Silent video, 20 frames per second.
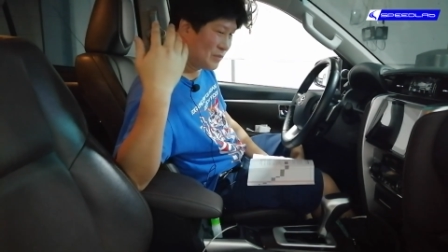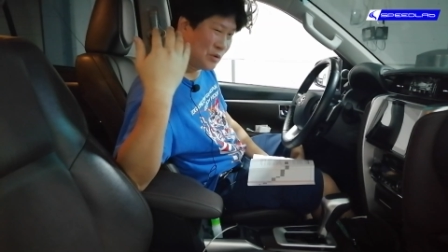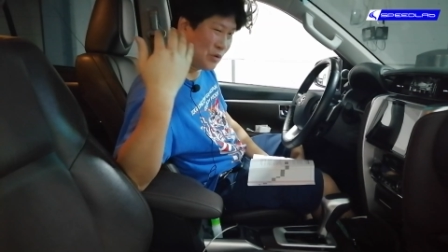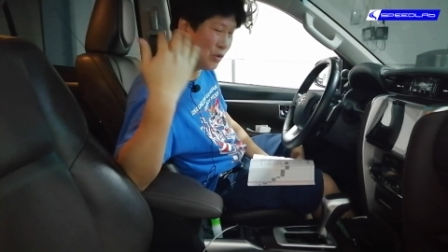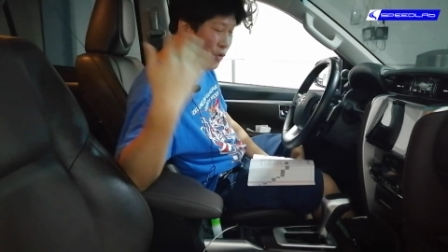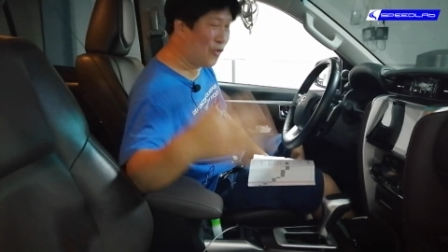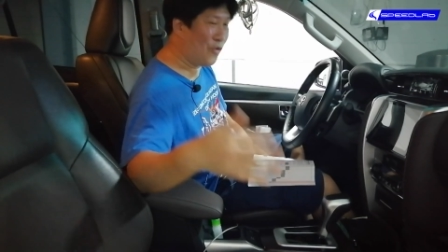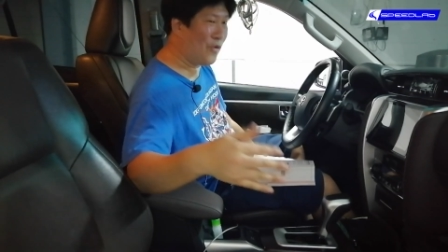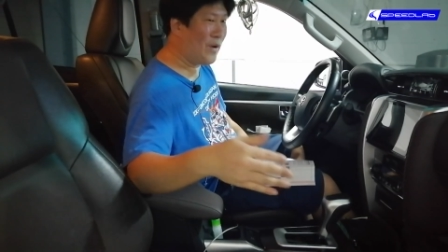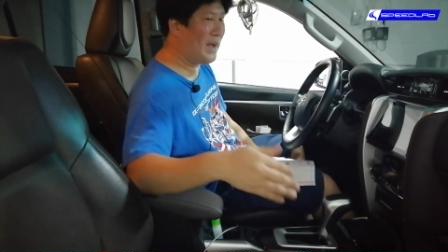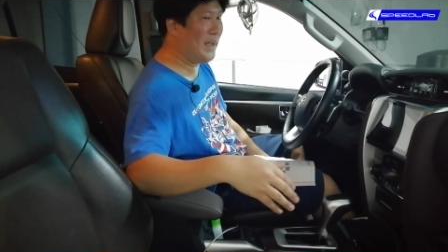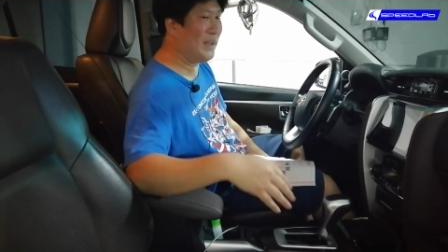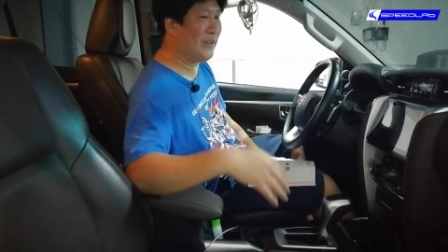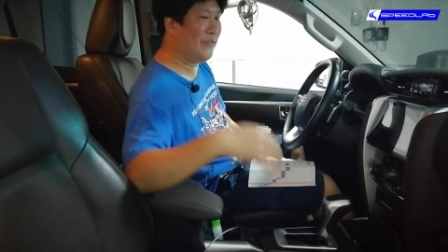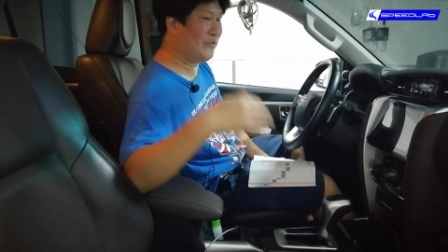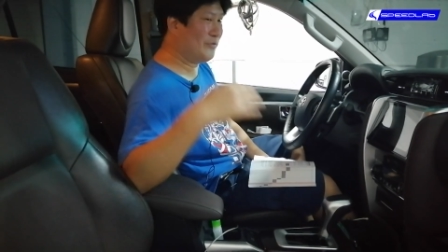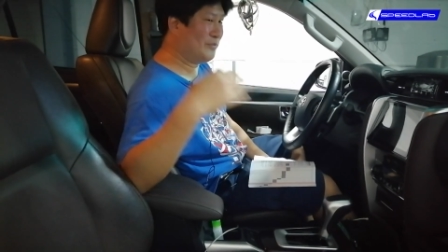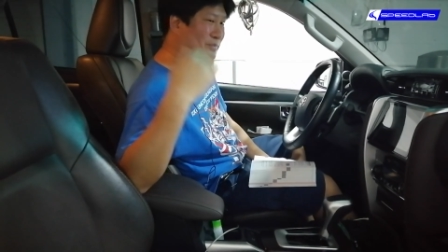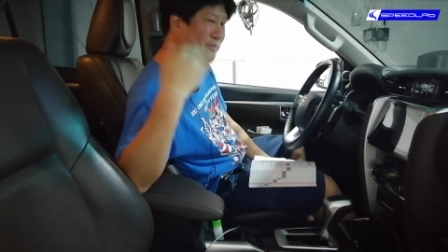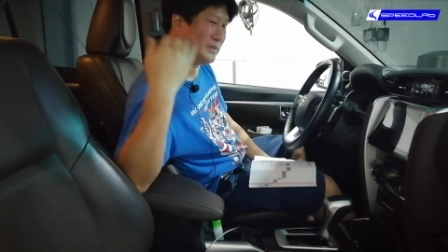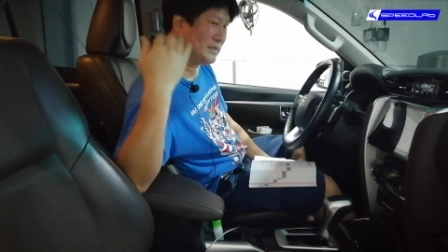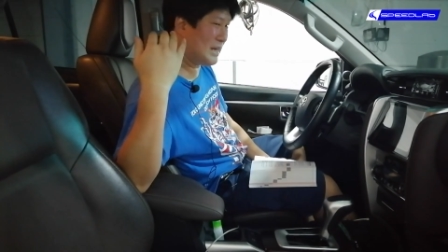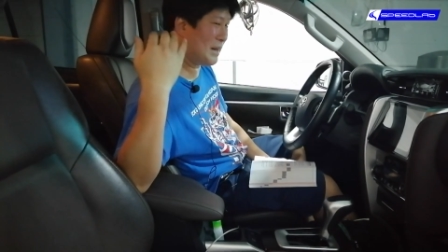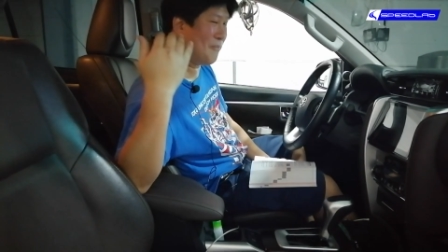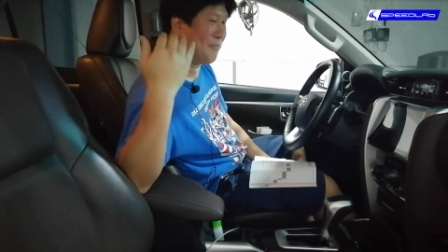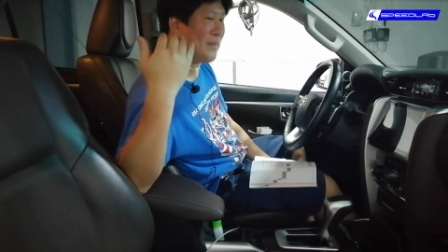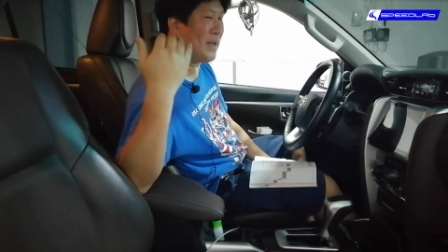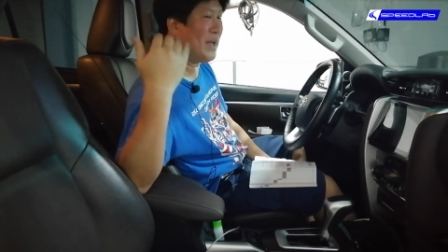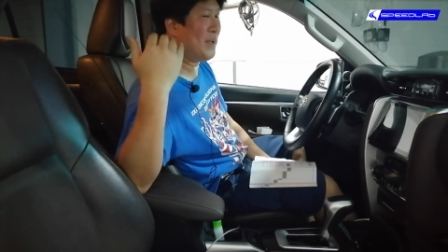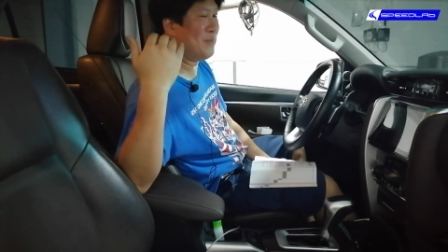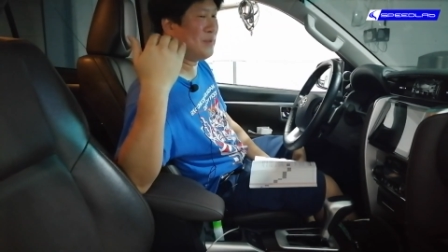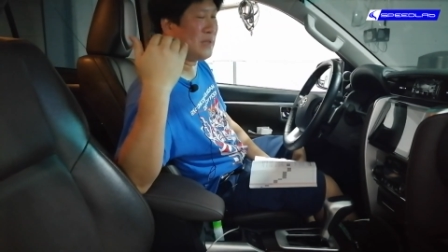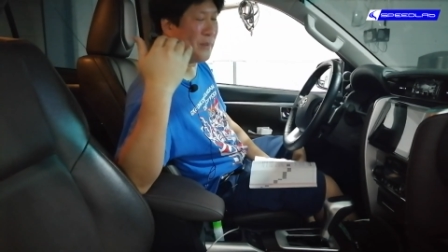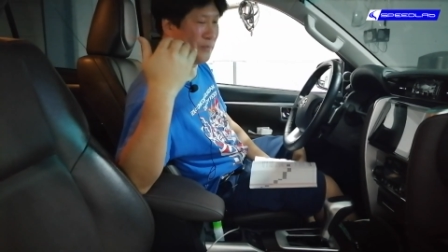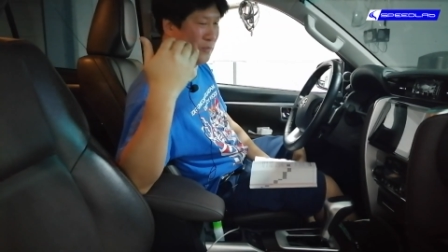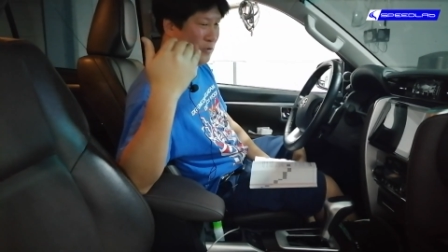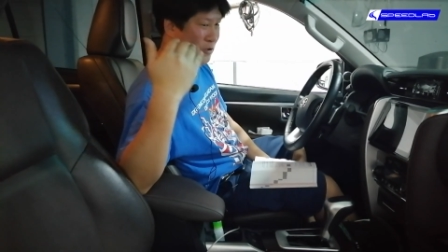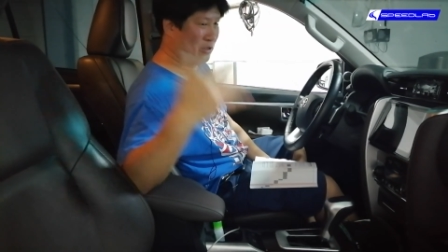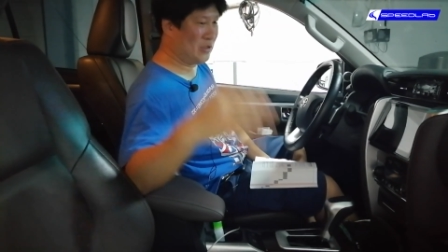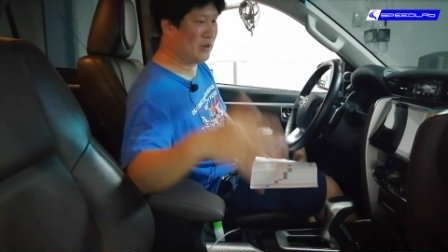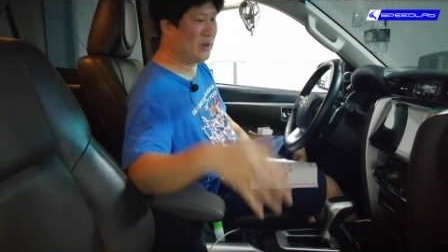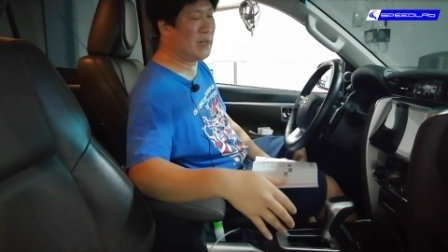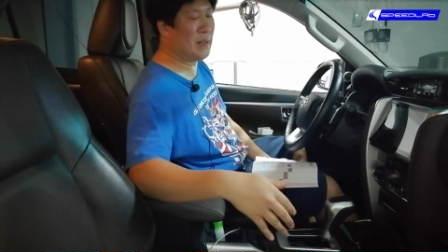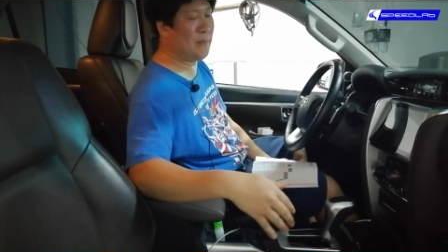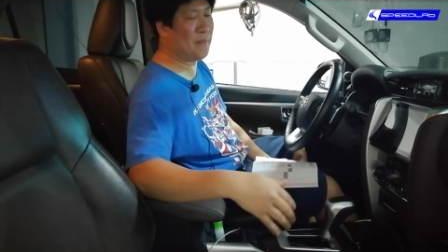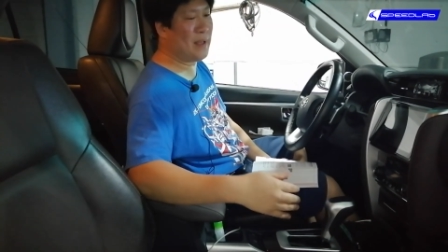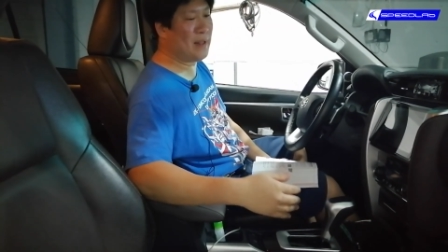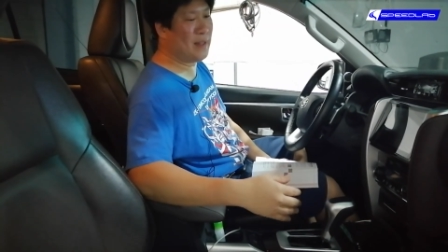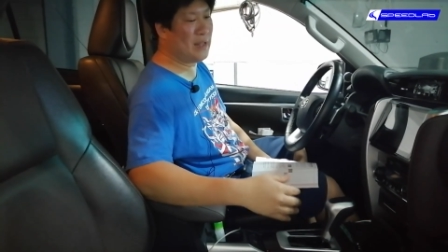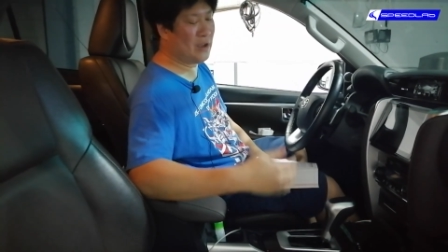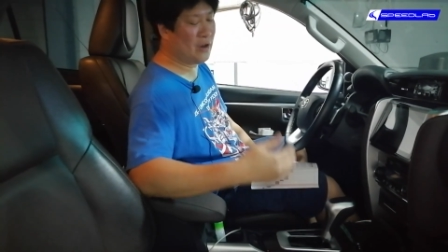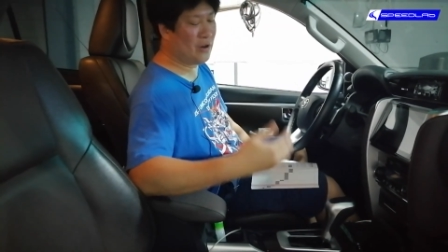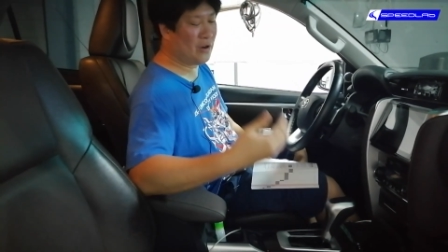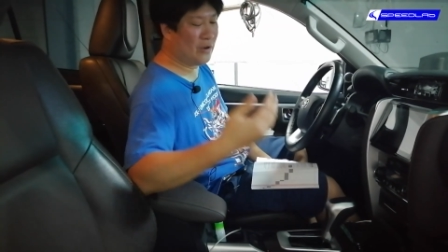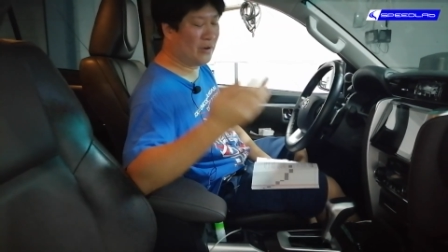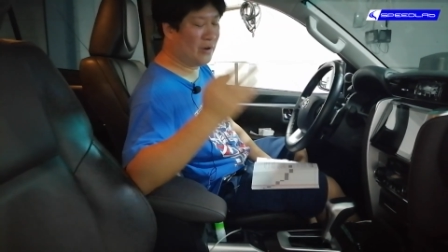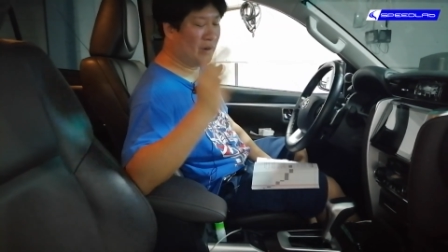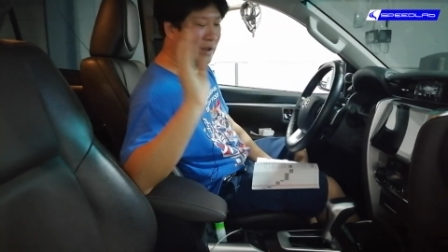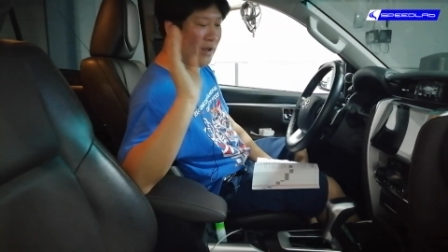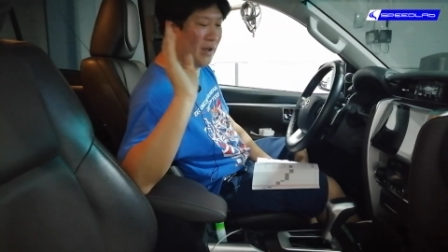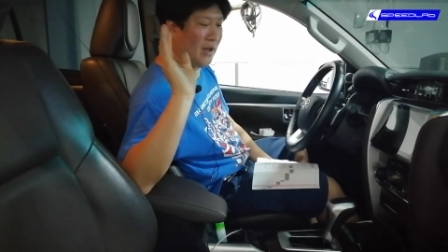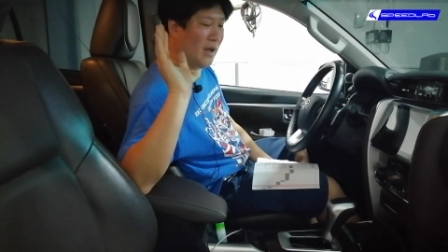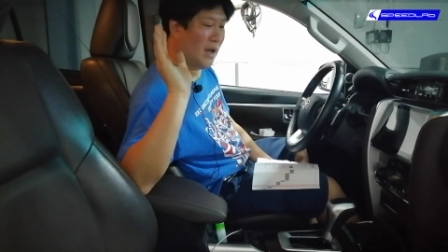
2.5, sometimes up to 3, depending on